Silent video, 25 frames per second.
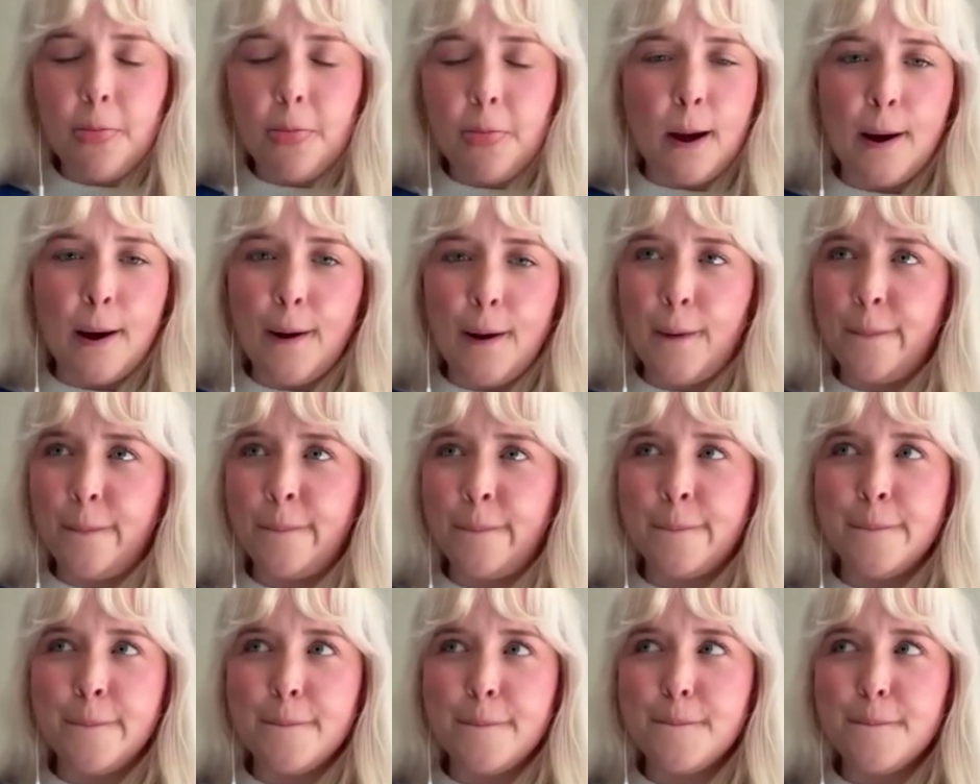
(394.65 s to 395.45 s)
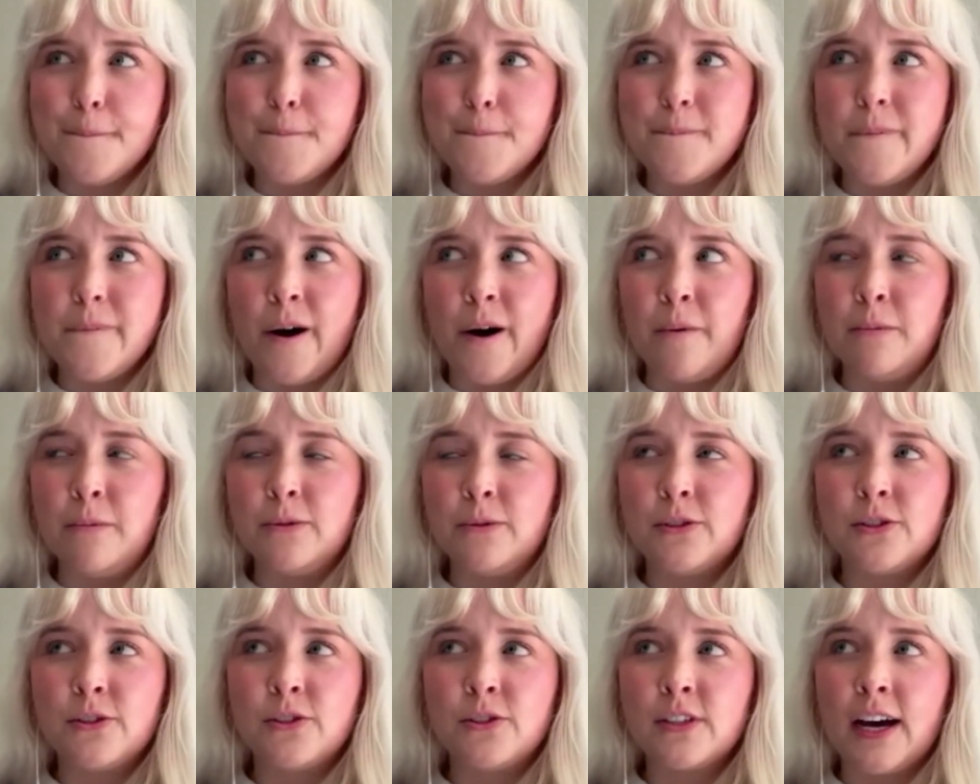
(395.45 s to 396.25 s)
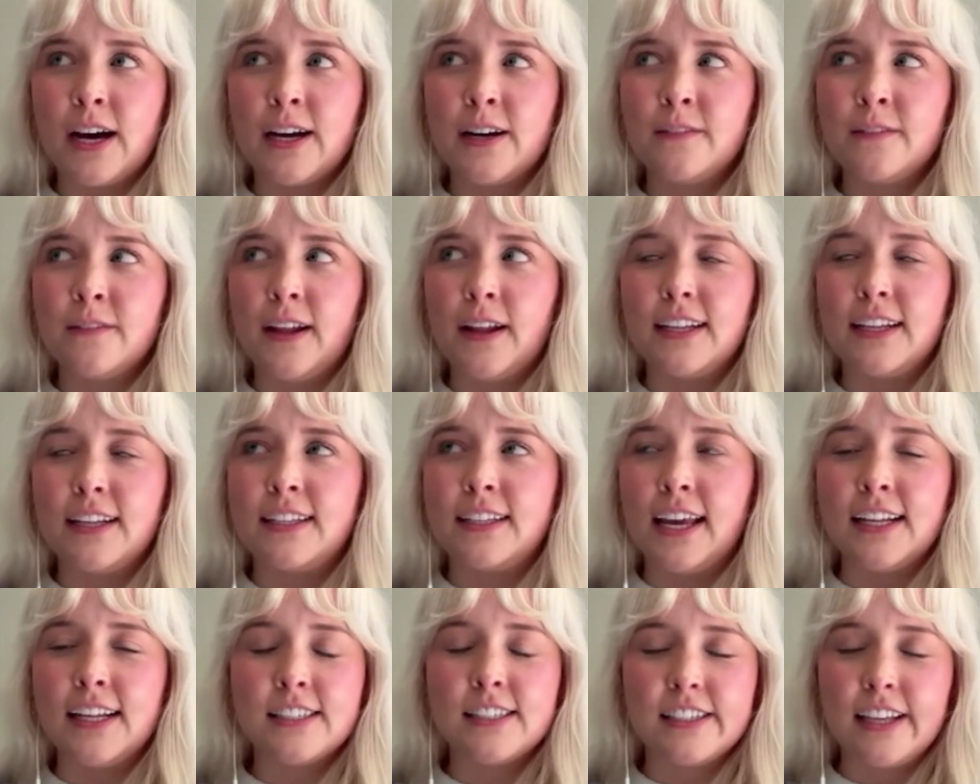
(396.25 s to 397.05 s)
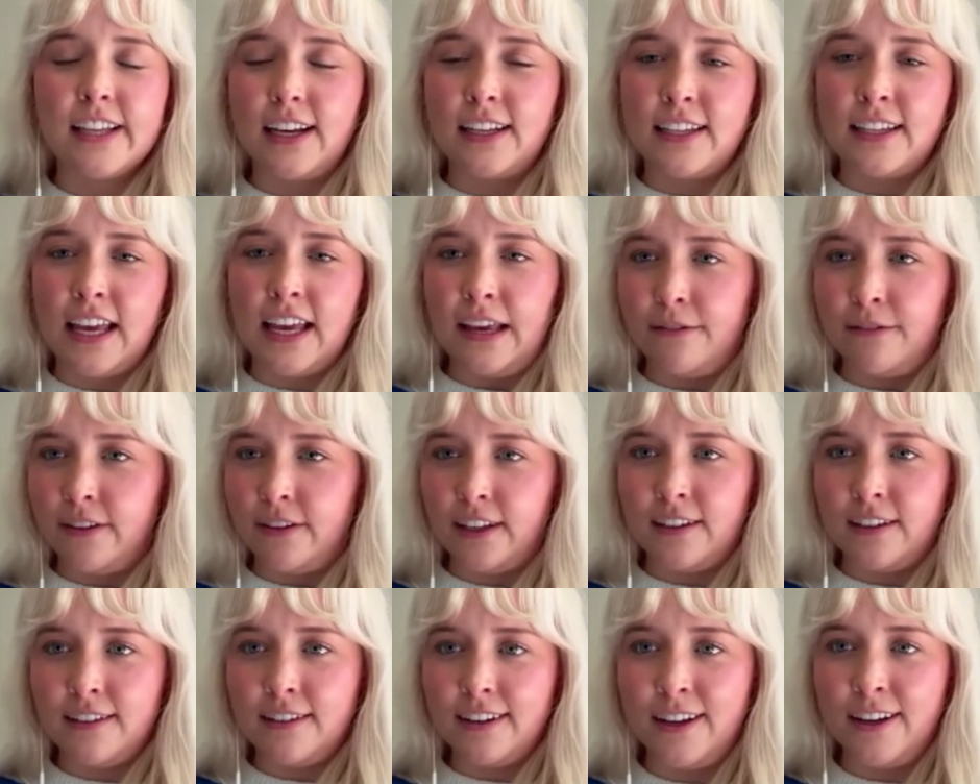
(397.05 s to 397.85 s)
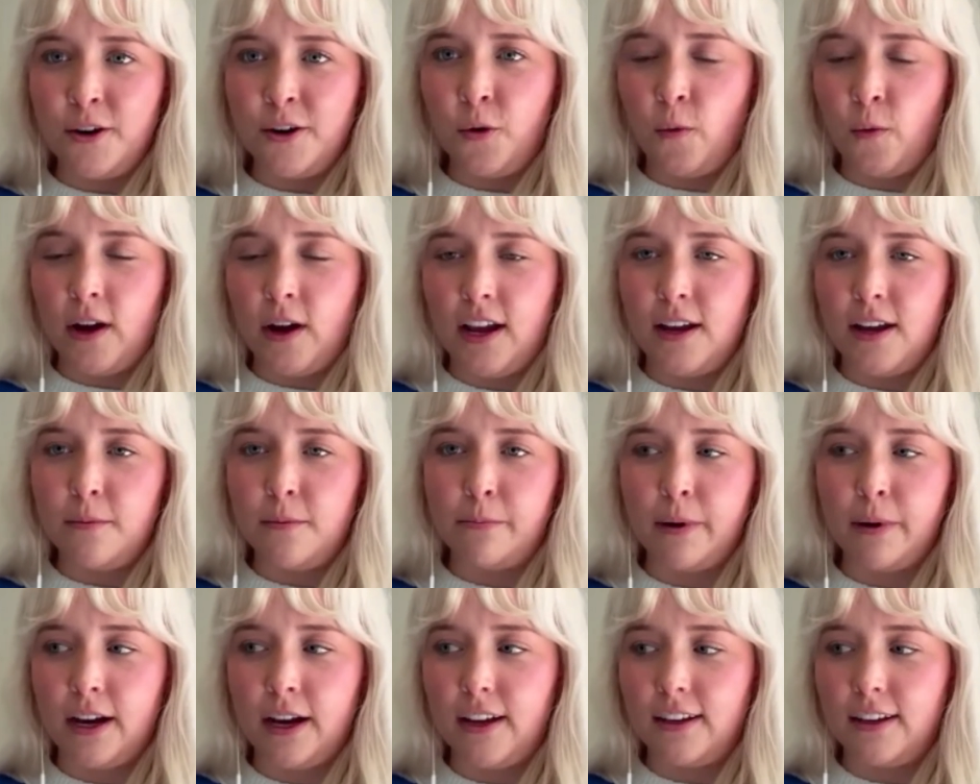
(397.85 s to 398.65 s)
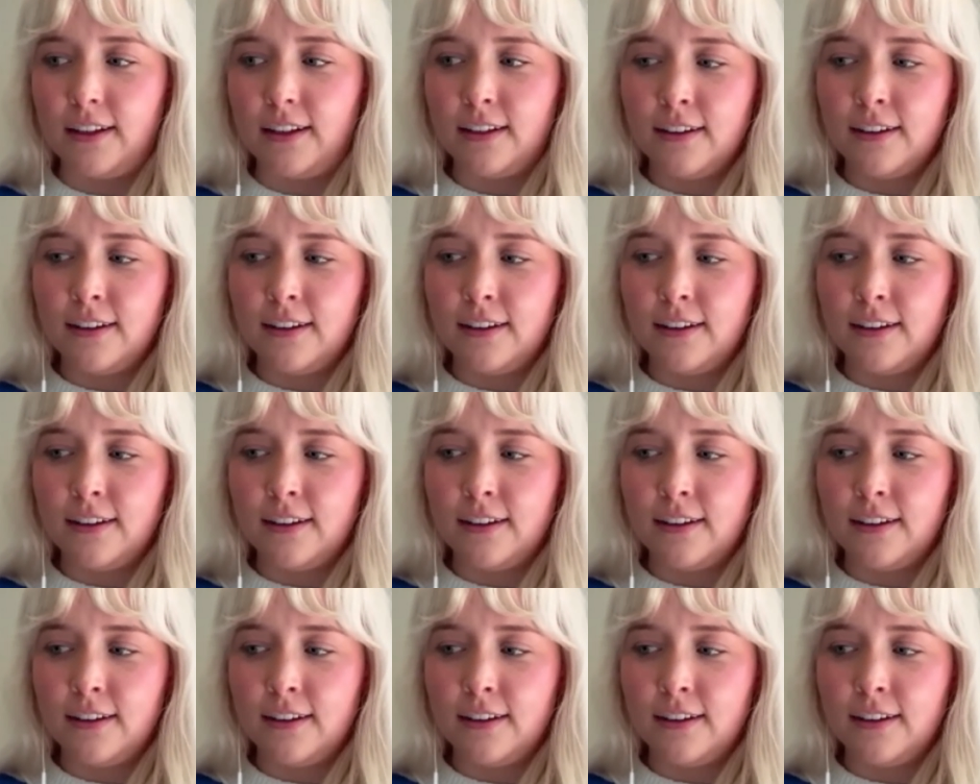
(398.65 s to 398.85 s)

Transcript: Um, Almost just kind of like dance like David in a way, but